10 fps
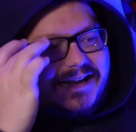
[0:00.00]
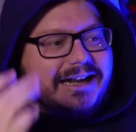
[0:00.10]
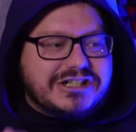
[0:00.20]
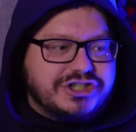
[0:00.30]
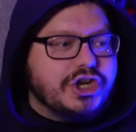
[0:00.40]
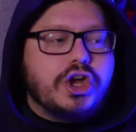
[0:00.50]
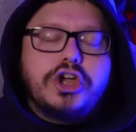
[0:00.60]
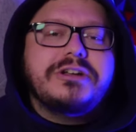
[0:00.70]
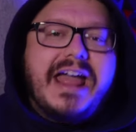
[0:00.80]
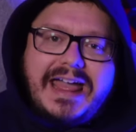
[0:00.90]
it's not
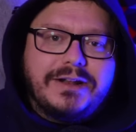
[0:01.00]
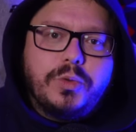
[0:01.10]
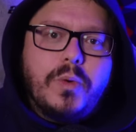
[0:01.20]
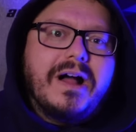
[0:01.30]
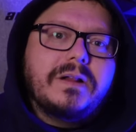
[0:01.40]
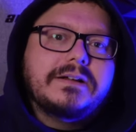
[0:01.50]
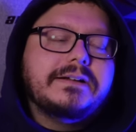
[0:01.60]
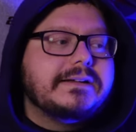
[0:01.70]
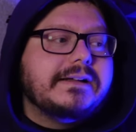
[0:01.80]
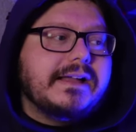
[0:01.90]
going to end well.
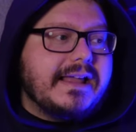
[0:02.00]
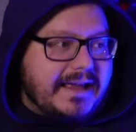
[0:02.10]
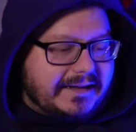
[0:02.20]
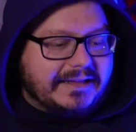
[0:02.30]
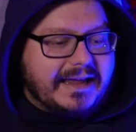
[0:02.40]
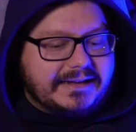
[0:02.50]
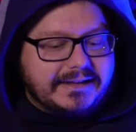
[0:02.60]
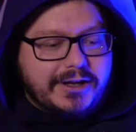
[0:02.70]
Elaine,